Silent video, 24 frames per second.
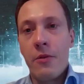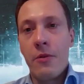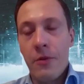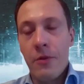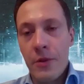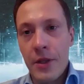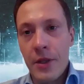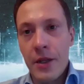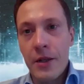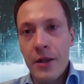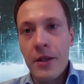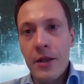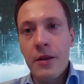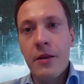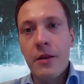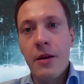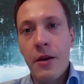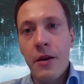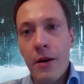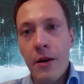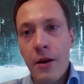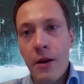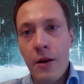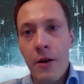yielding
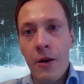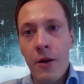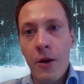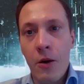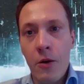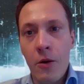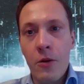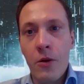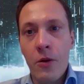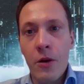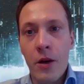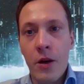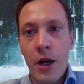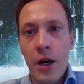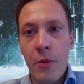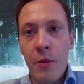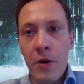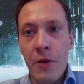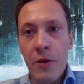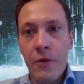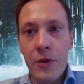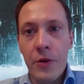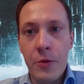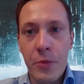low
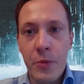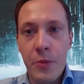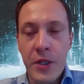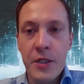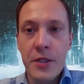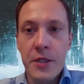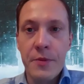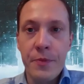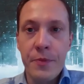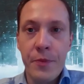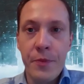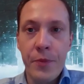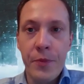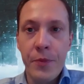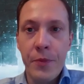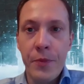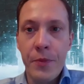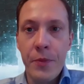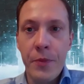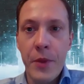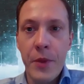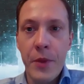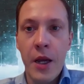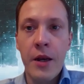carbon footprints.
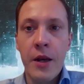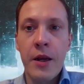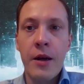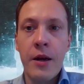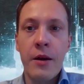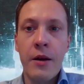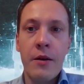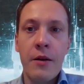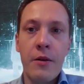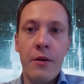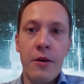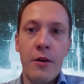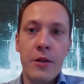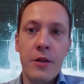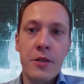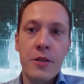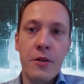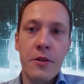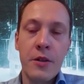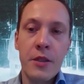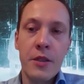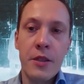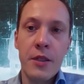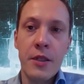And also
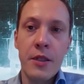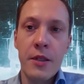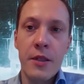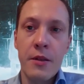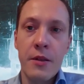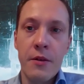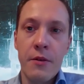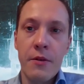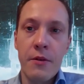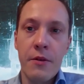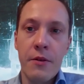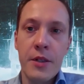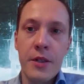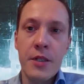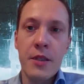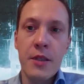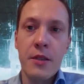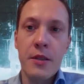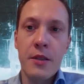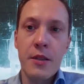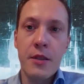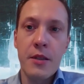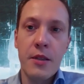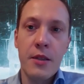in the
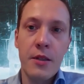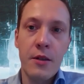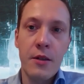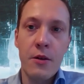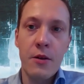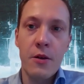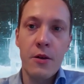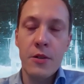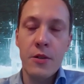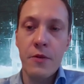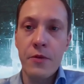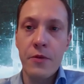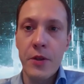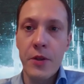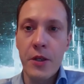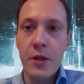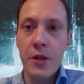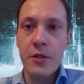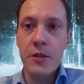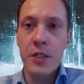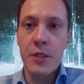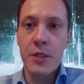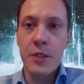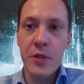recent course of
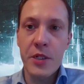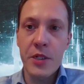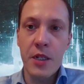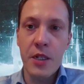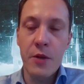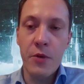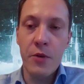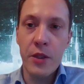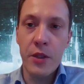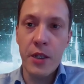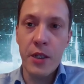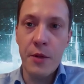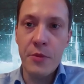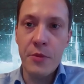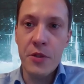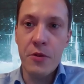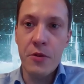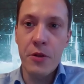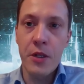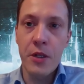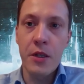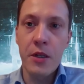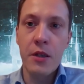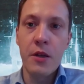years, especially when it comes to
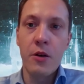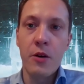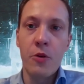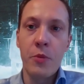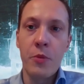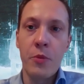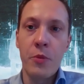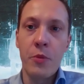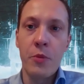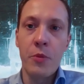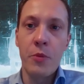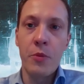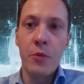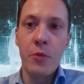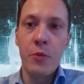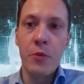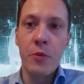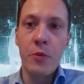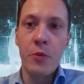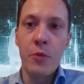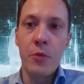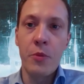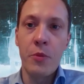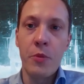the
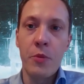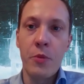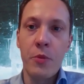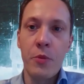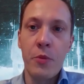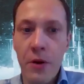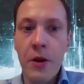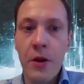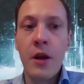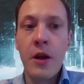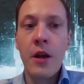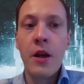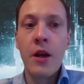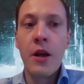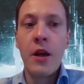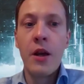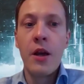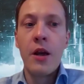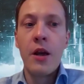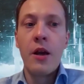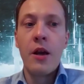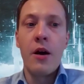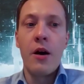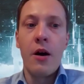Lumi supercomputer,
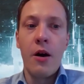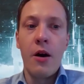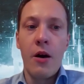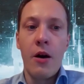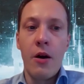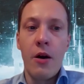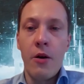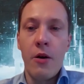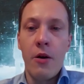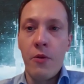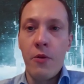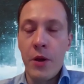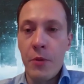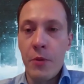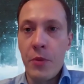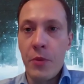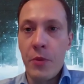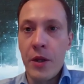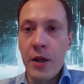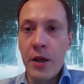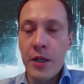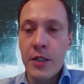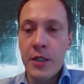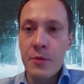we've
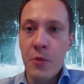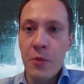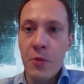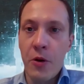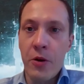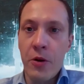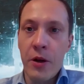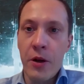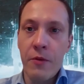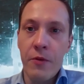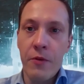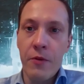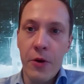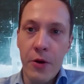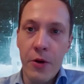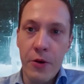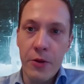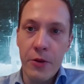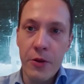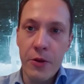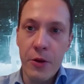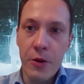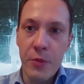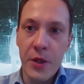been exploring
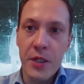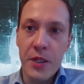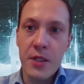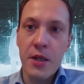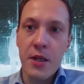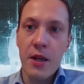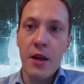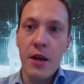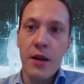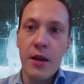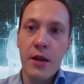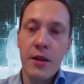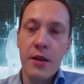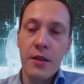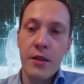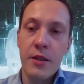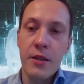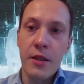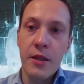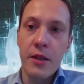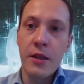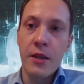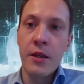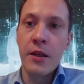further topics like
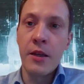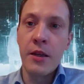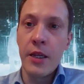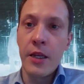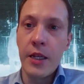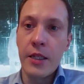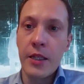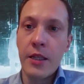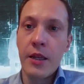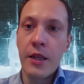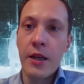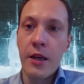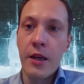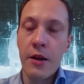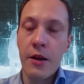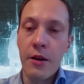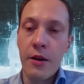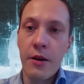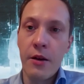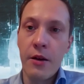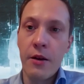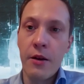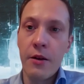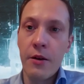the heat
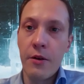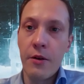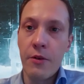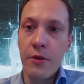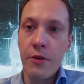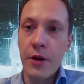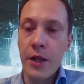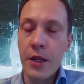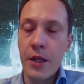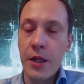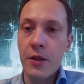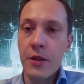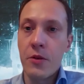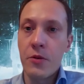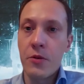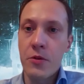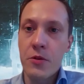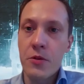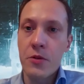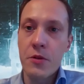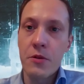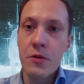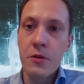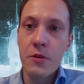reuse